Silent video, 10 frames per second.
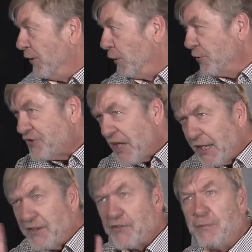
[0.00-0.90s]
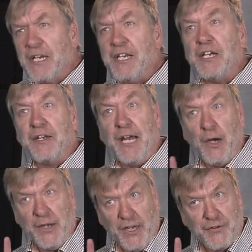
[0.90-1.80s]
Otitis media
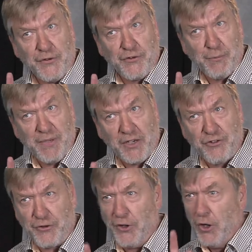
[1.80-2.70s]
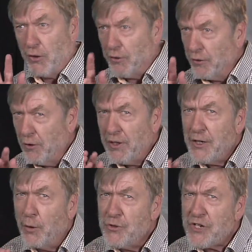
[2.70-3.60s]
now enters the picture,
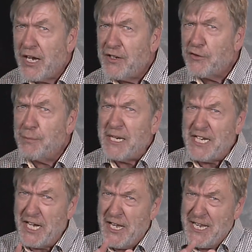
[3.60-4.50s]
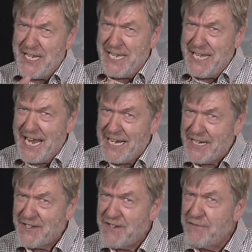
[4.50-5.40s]
Early otitis media,
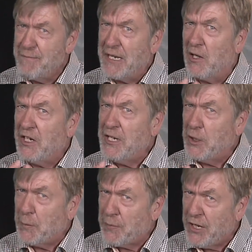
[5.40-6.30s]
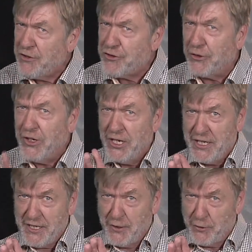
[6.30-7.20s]
negative middle ear pressure.
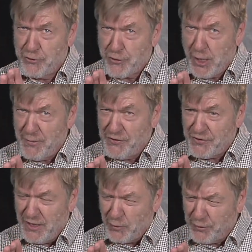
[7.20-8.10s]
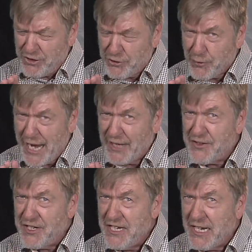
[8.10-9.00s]
Eardrum is
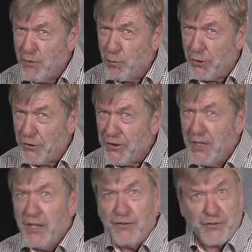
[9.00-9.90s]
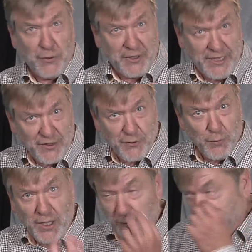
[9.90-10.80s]
retracted inward. So guess
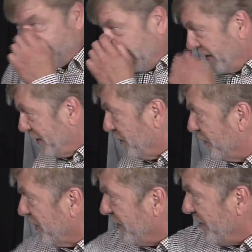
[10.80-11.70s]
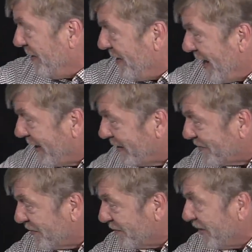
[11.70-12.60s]
what? We've got to use
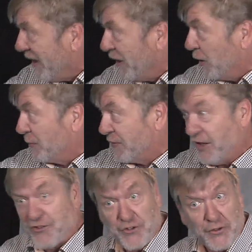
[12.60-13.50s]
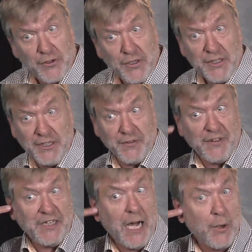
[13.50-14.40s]
negative air pressure in
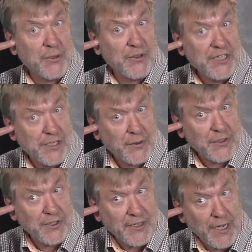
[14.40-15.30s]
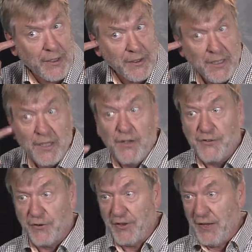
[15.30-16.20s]
the outer ear canal
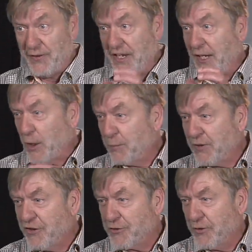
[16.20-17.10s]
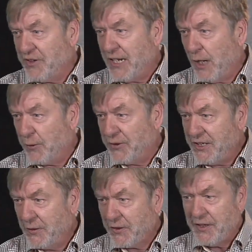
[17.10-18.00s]
so that the air pressure in the outer
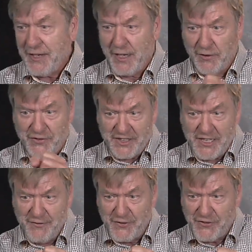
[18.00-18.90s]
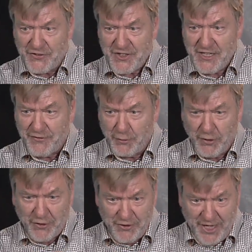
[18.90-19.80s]
ear canal is even Steven
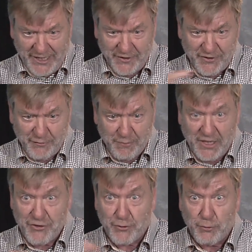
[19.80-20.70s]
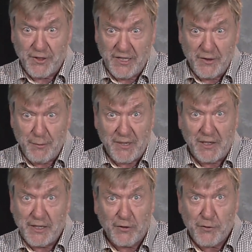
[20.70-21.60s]
with the negative pressure within the
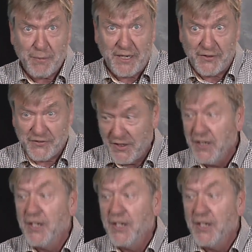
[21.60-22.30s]
middle ear space.